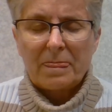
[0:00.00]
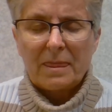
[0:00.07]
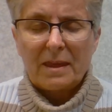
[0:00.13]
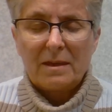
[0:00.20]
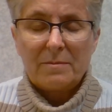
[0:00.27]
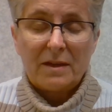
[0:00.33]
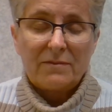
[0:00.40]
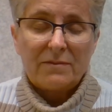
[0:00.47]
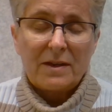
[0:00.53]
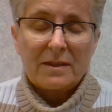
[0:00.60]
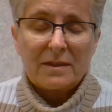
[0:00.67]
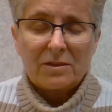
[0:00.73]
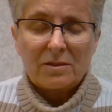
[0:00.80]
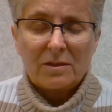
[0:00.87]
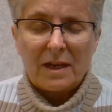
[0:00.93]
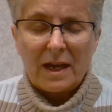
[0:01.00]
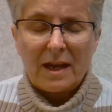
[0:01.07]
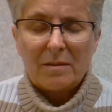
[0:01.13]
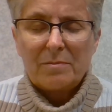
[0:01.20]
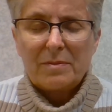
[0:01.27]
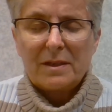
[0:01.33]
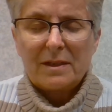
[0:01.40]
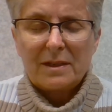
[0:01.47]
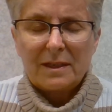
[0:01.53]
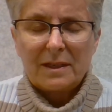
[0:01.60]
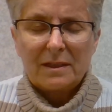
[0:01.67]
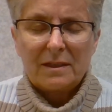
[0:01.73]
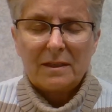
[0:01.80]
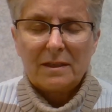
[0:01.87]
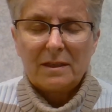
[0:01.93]
You may find that you're happy.
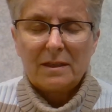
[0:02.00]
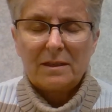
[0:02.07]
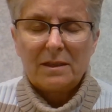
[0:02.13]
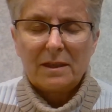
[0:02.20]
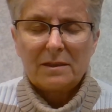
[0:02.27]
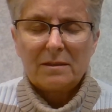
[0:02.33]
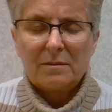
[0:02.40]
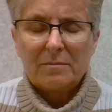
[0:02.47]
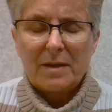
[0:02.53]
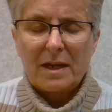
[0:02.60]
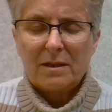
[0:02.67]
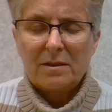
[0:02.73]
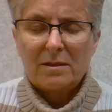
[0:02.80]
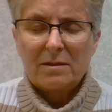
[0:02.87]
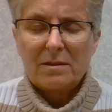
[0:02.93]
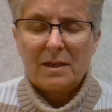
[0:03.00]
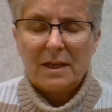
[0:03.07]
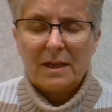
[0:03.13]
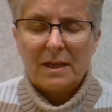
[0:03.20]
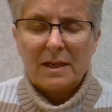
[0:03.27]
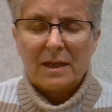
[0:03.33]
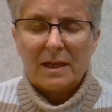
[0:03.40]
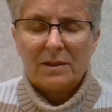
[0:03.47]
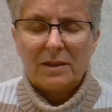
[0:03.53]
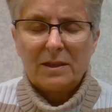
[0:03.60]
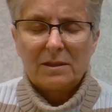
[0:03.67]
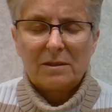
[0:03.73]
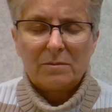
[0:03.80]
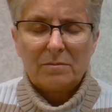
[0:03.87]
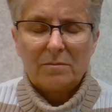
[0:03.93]
It doesn't matter at
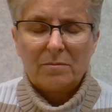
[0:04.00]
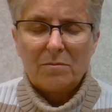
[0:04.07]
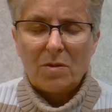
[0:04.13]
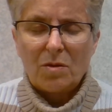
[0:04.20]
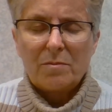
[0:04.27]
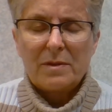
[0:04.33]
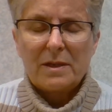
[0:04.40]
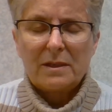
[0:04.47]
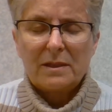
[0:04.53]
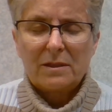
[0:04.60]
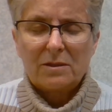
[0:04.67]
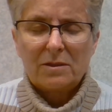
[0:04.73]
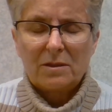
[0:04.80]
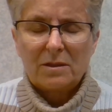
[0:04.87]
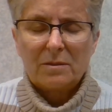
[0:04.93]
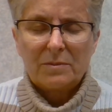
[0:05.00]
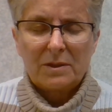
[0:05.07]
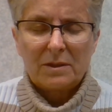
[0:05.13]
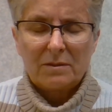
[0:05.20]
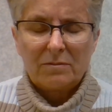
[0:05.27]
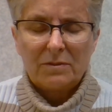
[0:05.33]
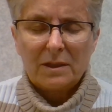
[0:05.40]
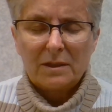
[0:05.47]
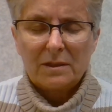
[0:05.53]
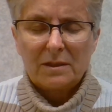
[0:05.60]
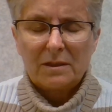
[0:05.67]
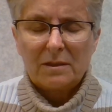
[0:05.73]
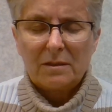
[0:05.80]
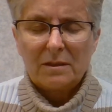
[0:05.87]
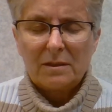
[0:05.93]
this moment in terms of
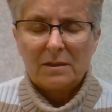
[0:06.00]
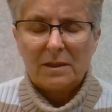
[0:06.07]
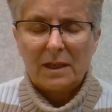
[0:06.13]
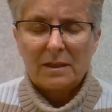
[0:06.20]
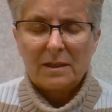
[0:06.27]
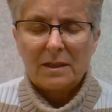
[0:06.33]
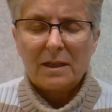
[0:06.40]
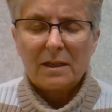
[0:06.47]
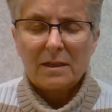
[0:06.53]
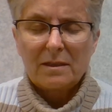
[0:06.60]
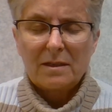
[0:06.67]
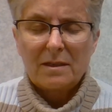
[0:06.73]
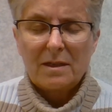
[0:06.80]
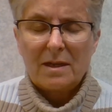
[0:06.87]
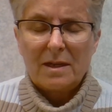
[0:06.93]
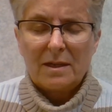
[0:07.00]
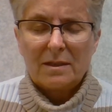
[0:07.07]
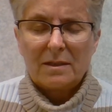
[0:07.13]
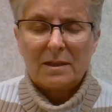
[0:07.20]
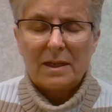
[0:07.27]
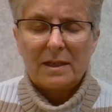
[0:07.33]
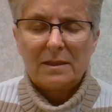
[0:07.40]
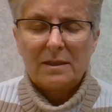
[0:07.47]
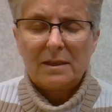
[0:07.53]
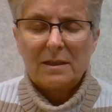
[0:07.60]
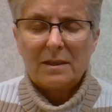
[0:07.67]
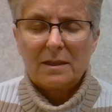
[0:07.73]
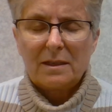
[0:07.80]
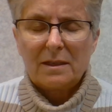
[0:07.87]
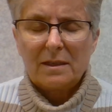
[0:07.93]
this technique. The
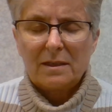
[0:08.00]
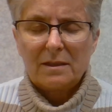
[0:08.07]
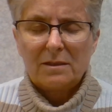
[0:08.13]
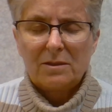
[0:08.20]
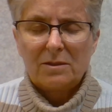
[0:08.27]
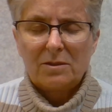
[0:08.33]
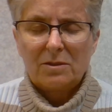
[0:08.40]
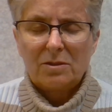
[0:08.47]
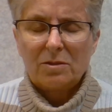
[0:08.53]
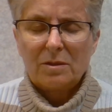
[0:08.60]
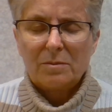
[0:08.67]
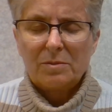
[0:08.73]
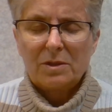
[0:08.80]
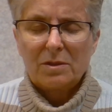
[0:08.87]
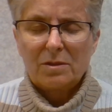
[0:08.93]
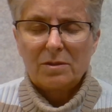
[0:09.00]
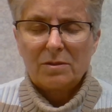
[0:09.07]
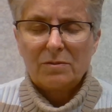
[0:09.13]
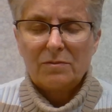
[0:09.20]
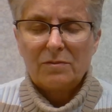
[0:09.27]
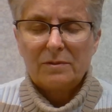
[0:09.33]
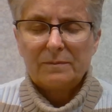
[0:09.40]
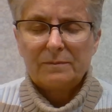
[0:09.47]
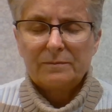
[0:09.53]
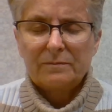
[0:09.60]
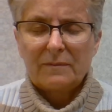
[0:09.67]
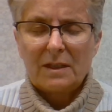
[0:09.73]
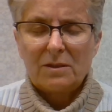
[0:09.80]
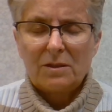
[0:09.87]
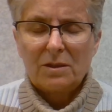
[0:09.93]
idea is to observe
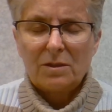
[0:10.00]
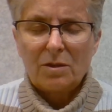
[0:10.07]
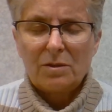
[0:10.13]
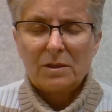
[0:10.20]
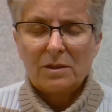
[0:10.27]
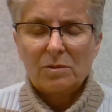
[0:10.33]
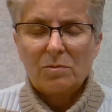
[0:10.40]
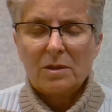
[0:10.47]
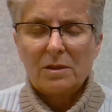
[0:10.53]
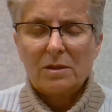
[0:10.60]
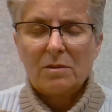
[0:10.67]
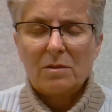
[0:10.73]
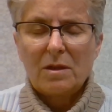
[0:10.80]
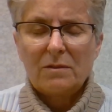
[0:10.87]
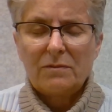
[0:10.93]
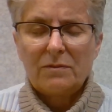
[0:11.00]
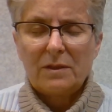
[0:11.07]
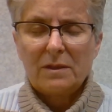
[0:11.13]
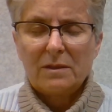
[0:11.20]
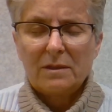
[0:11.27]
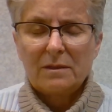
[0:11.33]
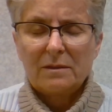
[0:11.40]
and to notice what you are feeling.